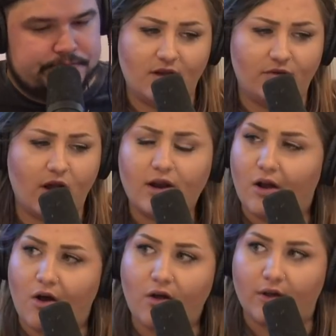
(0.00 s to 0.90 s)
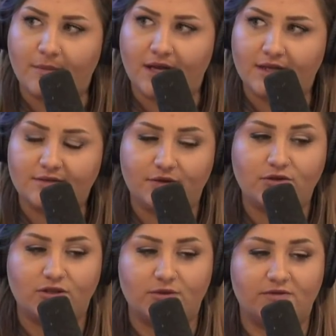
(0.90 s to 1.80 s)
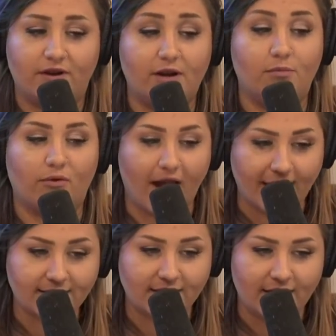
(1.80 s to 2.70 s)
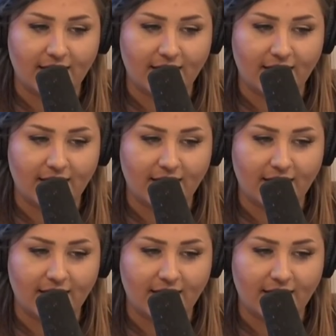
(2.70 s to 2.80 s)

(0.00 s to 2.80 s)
No, not at all. I mean, his future was very bright.